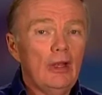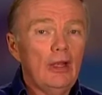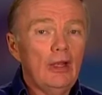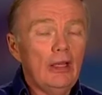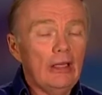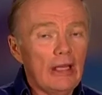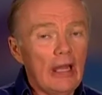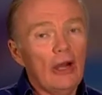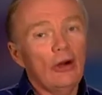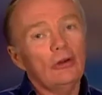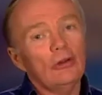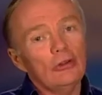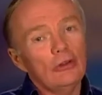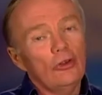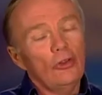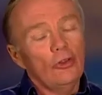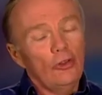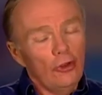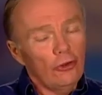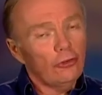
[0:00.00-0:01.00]
Now,
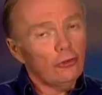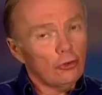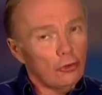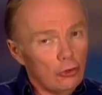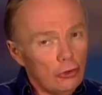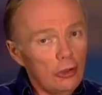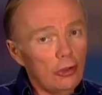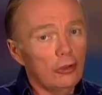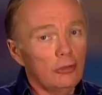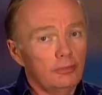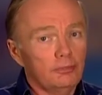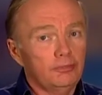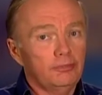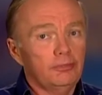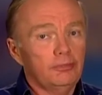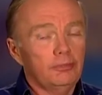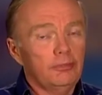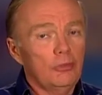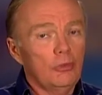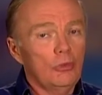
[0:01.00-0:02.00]
this group
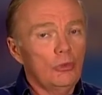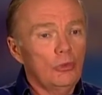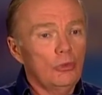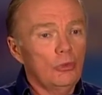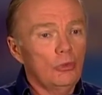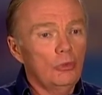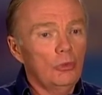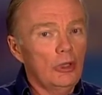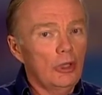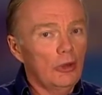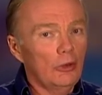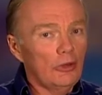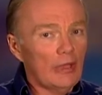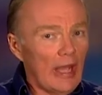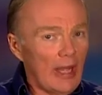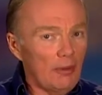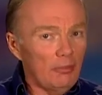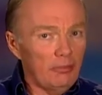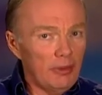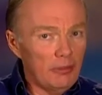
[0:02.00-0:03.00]
will
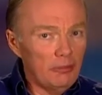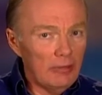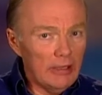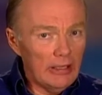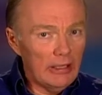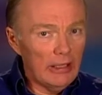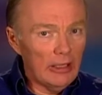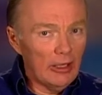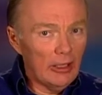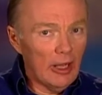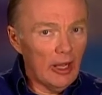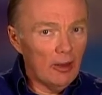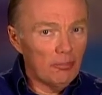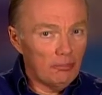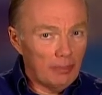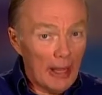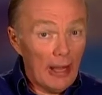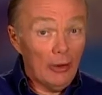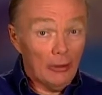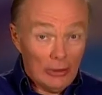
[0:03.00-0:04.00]
not be meeting
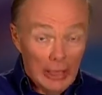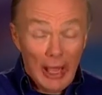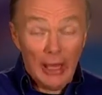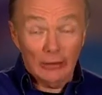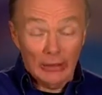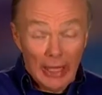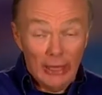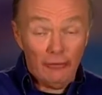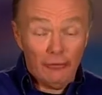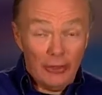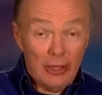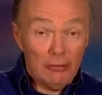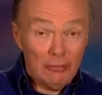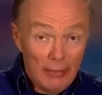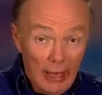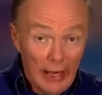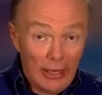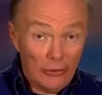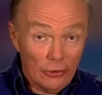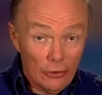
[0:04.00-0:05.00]
about a life that
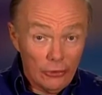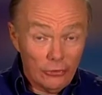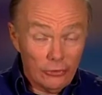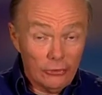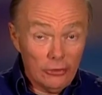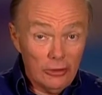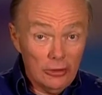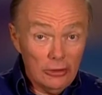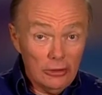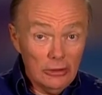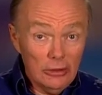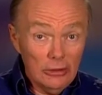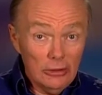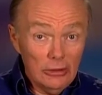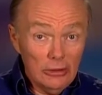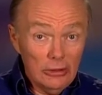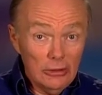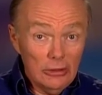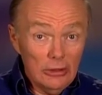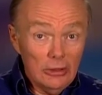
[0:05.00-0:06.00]
matters
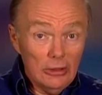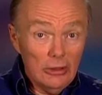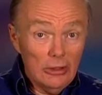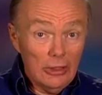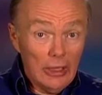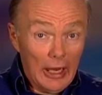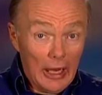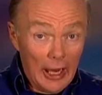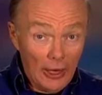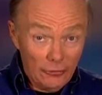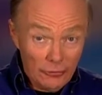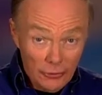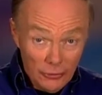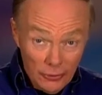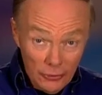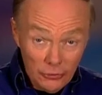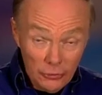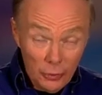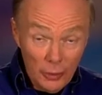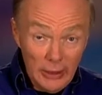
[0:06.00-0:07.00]
after
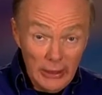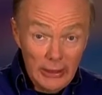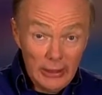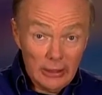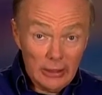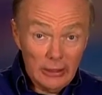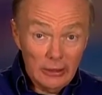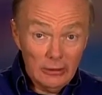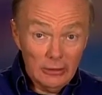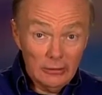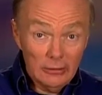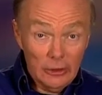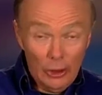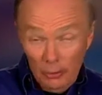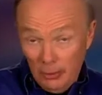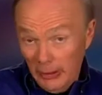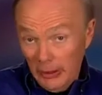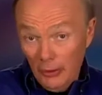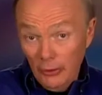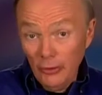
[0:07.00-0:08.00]
this week. There'll
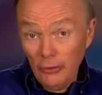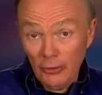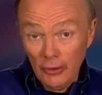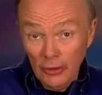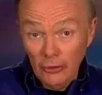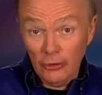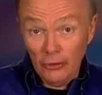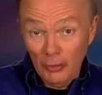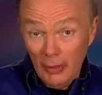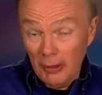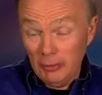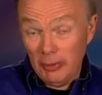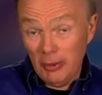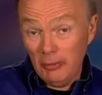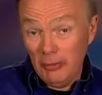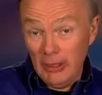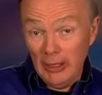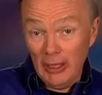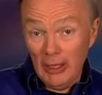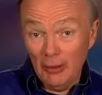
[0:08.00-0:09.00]
be other things you might be
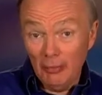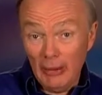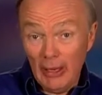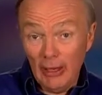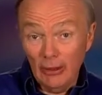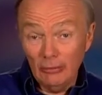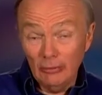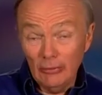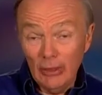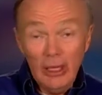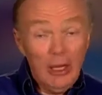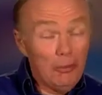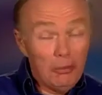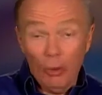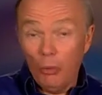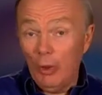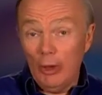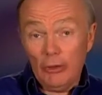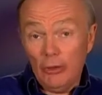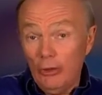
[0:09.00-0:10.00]
meeting about, but
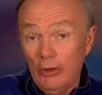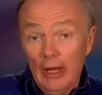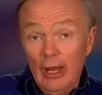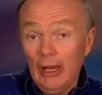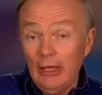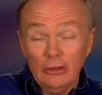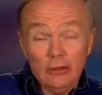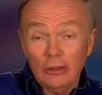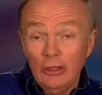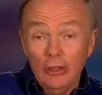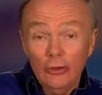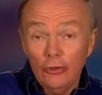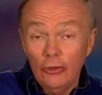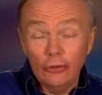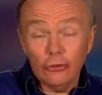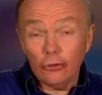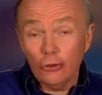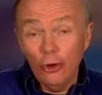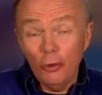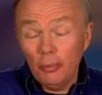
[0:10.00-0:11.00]
whether or not
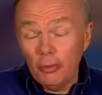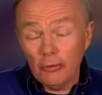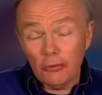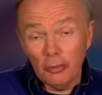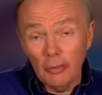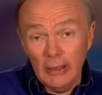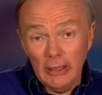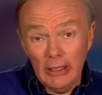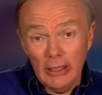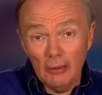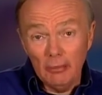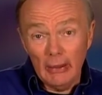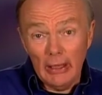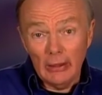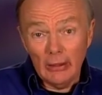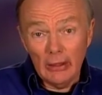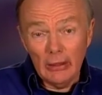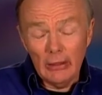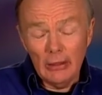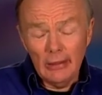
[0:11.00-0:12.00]
this group is meeting
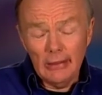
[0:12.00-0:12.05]
about it,